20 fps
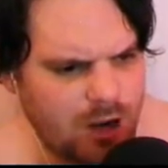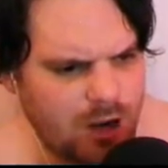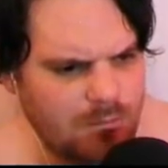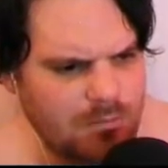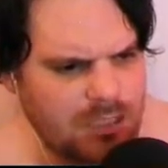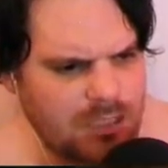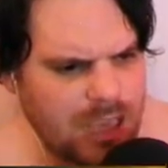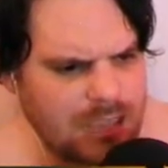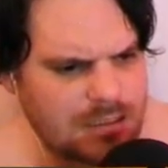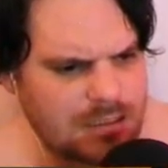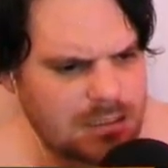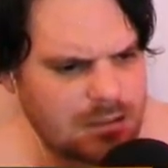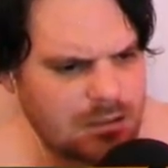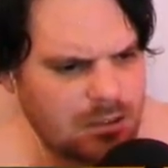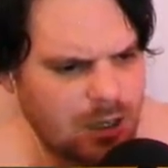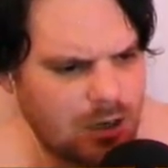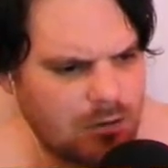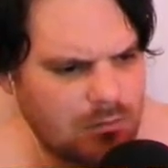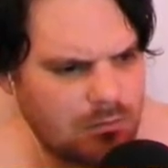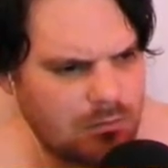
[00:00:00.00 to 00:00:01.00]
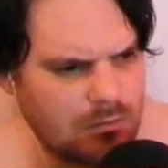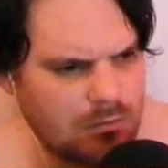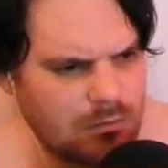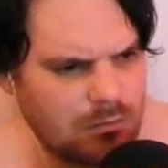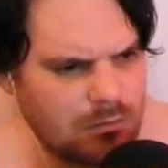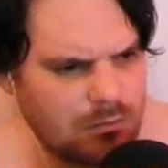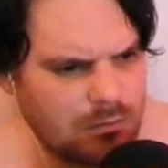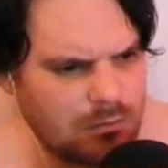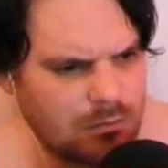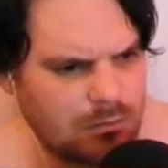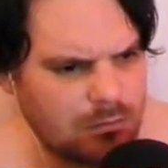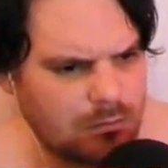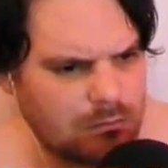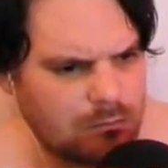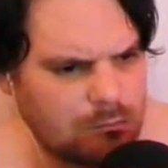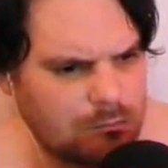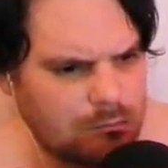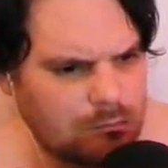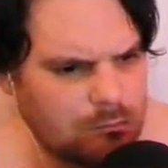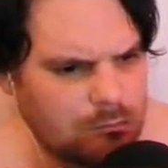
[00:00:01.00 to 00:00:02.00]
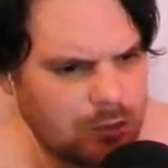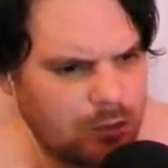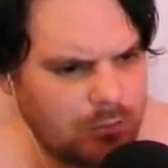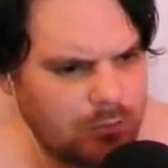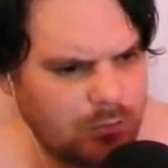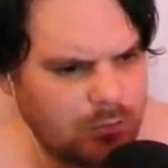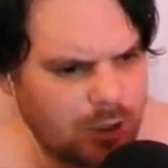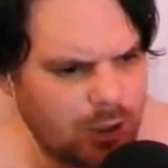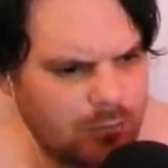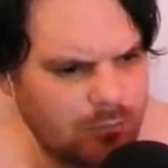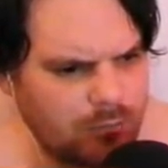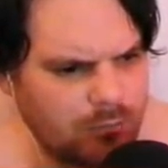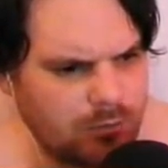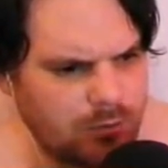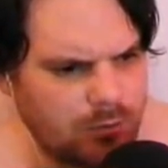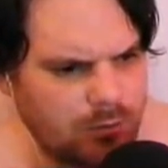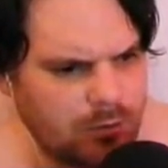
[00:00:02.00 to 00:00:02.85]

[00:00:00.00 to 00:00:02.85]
I'm guessing though. Oh no, you don't.